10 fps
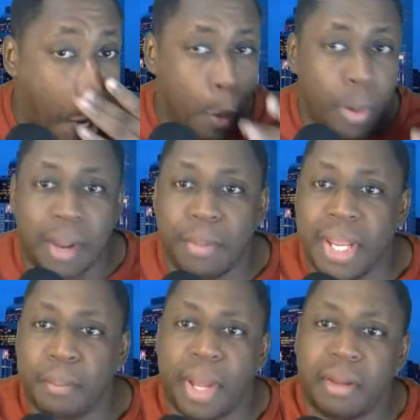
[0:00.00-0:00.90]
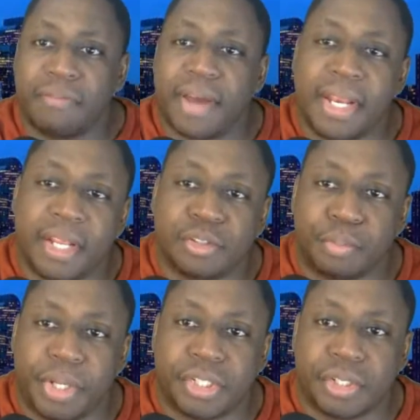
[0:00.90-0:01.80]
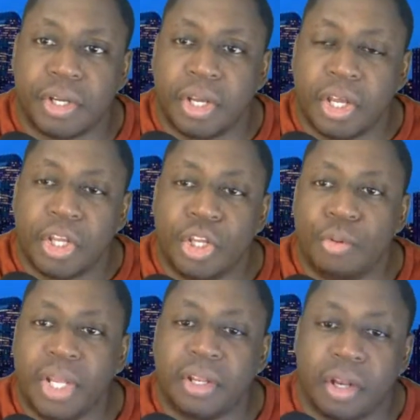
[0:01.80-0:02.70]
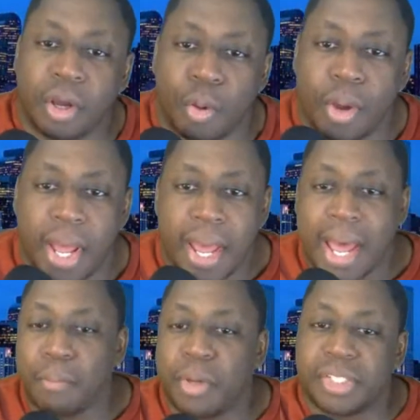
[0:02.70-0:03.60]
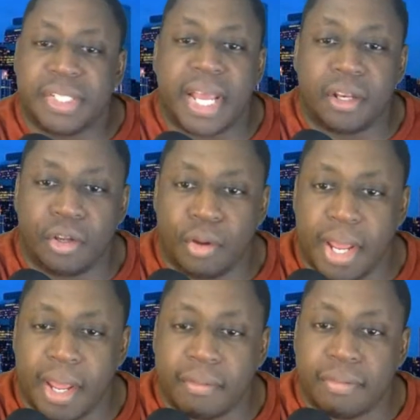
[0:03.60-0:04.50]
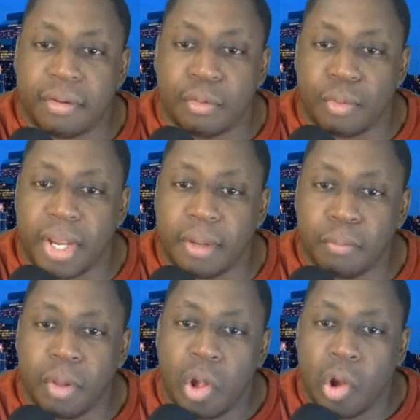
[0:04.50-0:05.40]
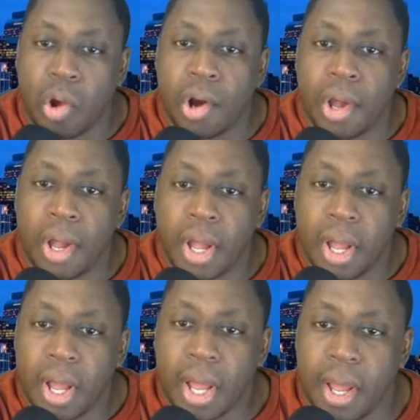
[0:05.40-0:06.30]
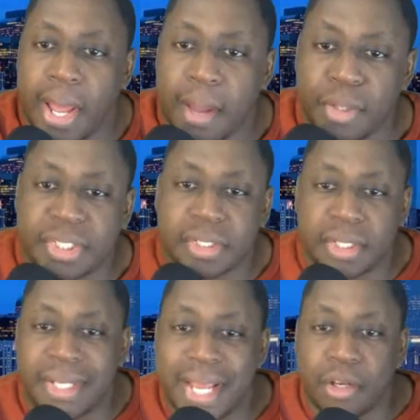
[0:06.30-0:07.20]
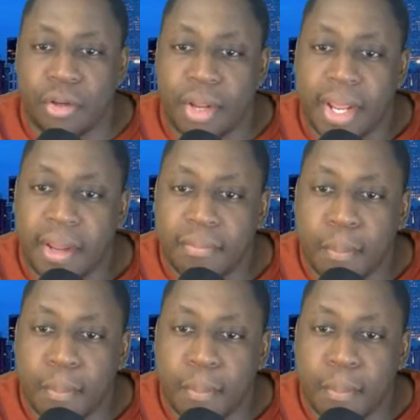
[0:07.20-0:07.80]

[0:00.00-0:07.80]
What I mean by your financial picture, you need to know how much debt do you have, right? Uh, how much debt do you have?